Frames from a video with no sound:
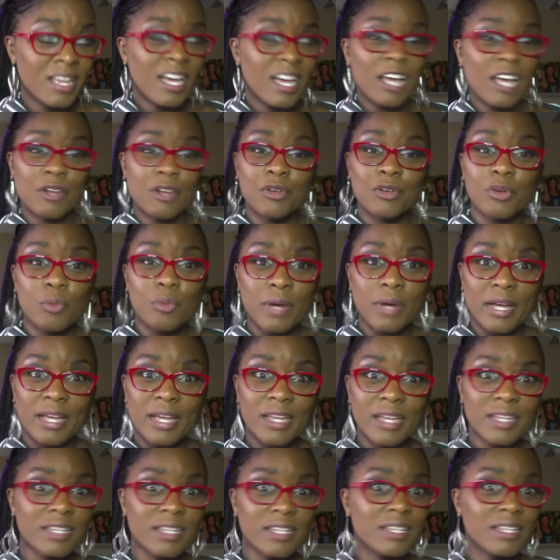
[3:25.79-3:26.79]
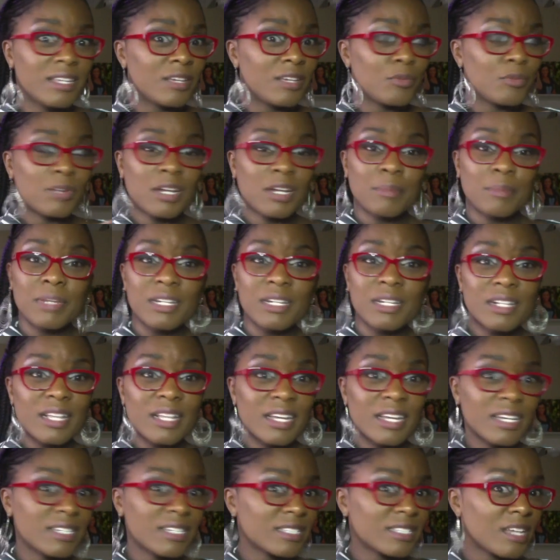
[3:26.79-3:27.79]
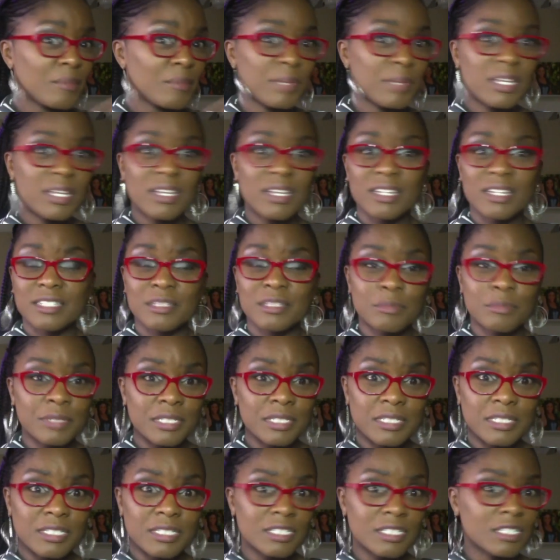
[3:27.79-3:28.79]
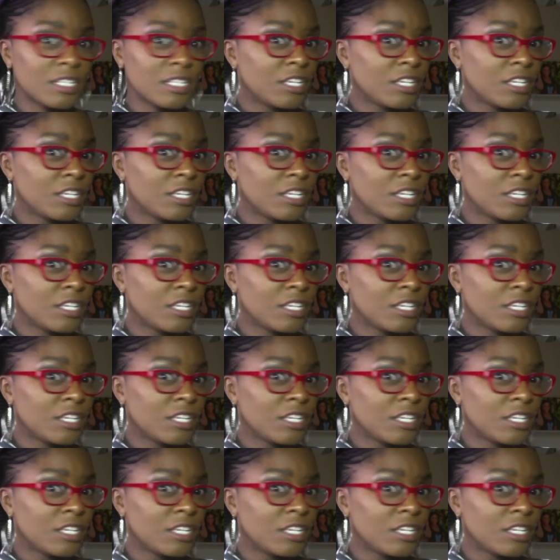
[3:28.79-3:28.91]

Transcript: I don't know why. When I'm in class, I make A's and B's.